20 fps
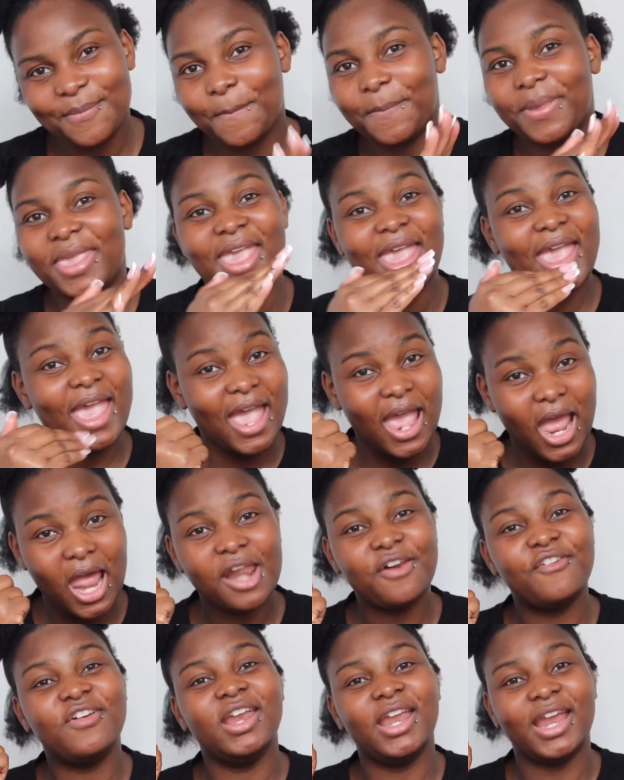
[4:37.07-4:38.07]

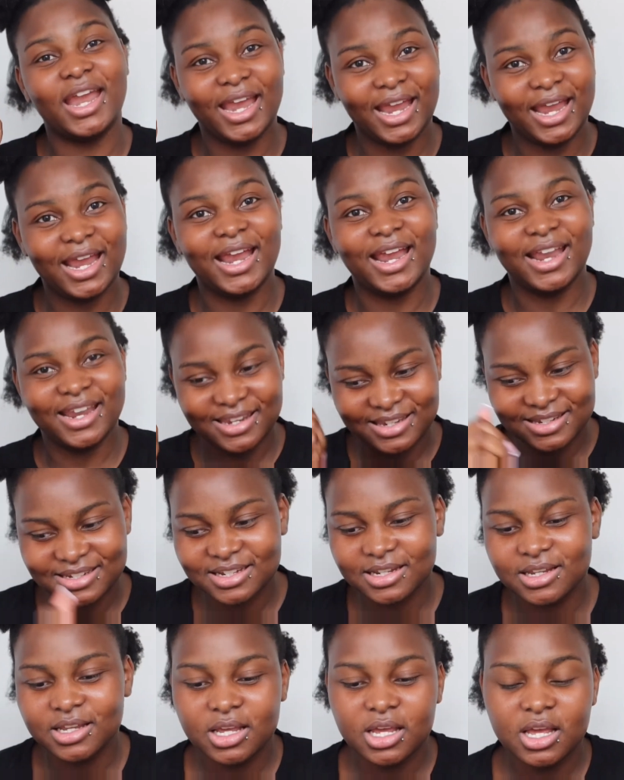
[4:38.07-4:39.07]
Period.
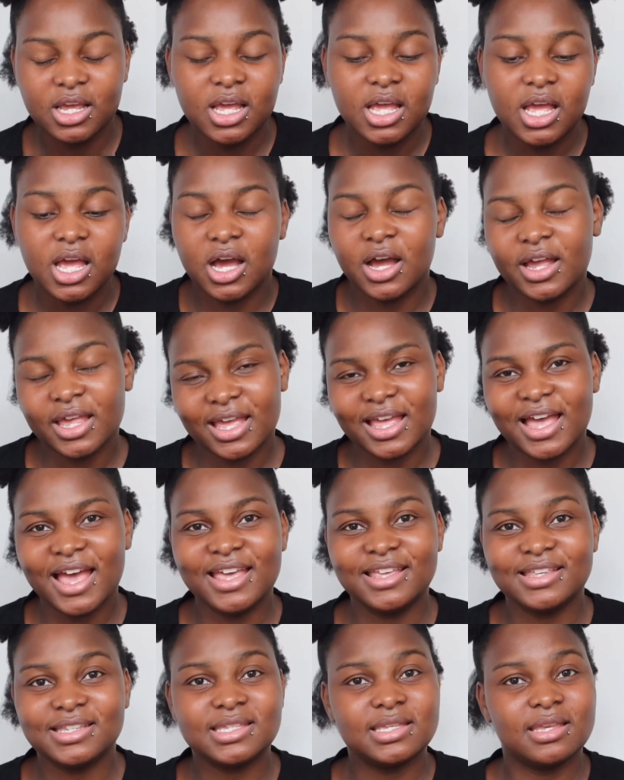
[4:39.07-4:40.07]
Okay
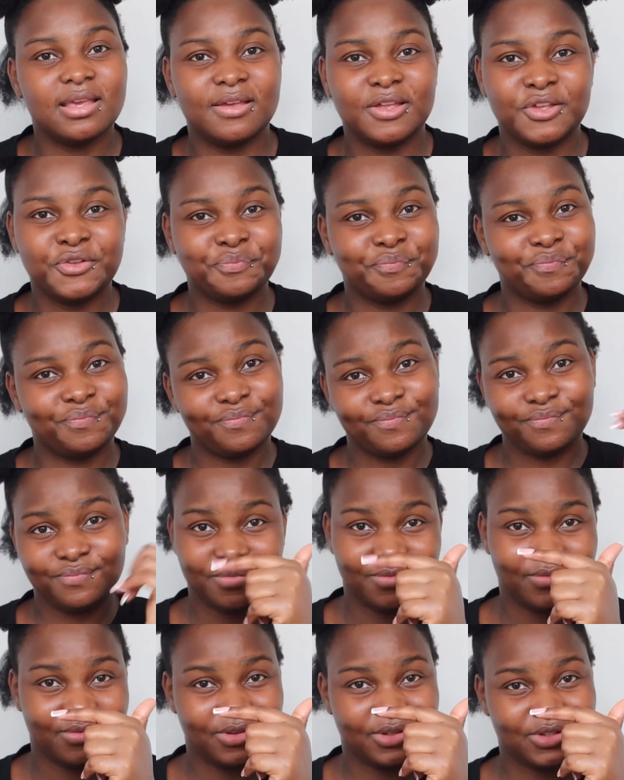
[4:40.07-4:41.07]
guys,
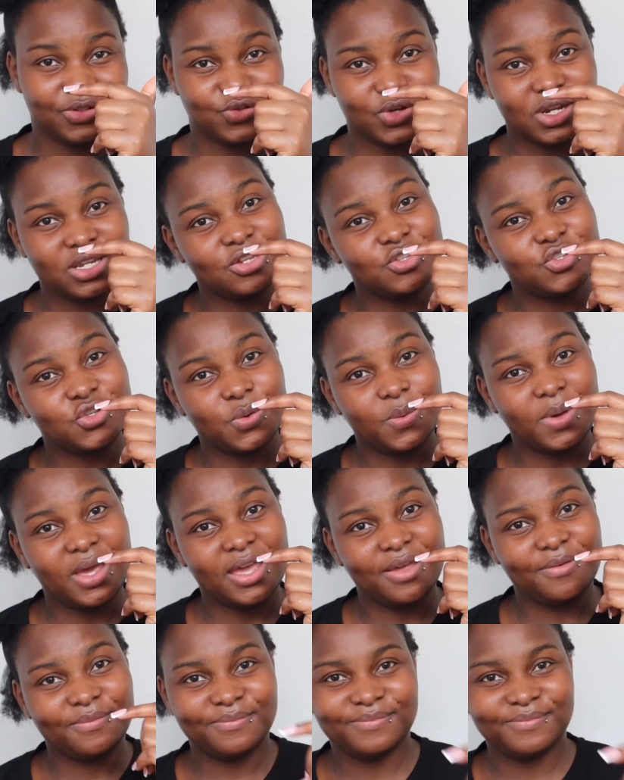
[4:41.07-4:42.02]
straight into it.